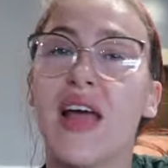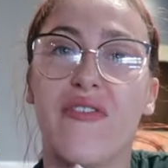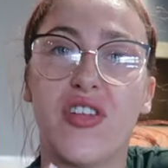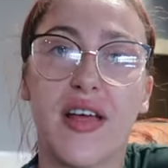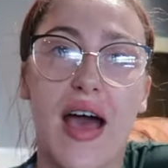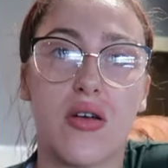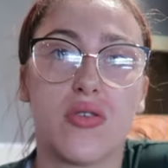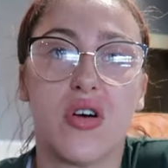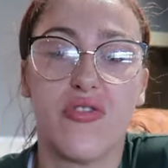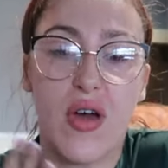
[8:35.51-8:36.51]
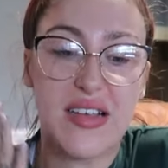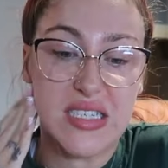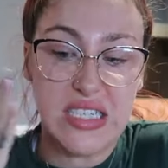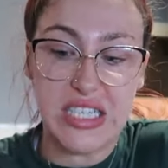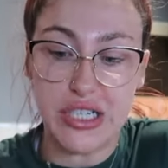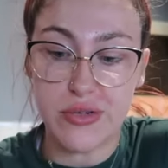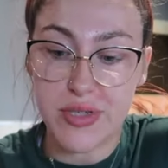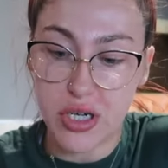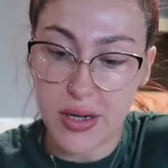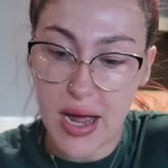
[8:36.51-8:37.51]
I feel like I don't know if you guys can hear
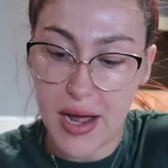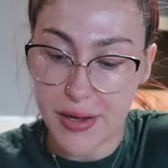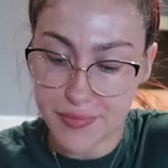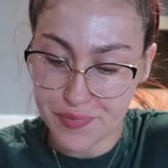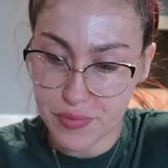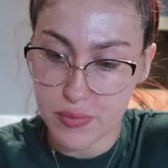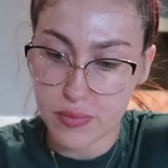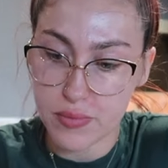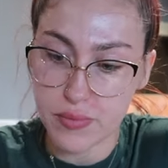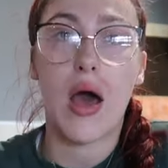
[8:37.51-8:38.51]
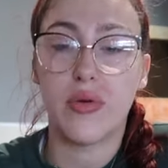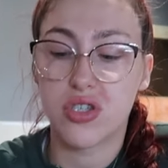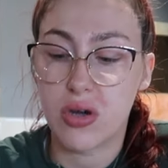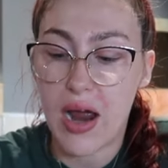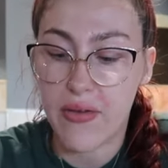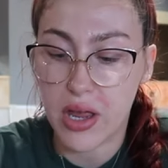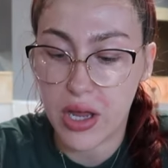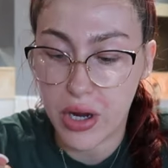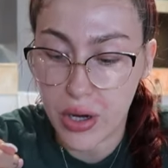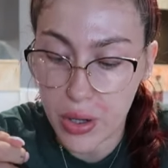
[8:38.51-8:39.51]
me or not. I was driving
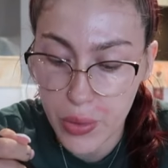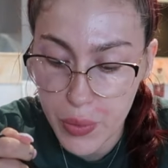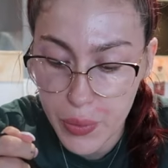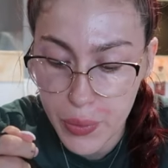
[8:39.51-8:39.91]
here.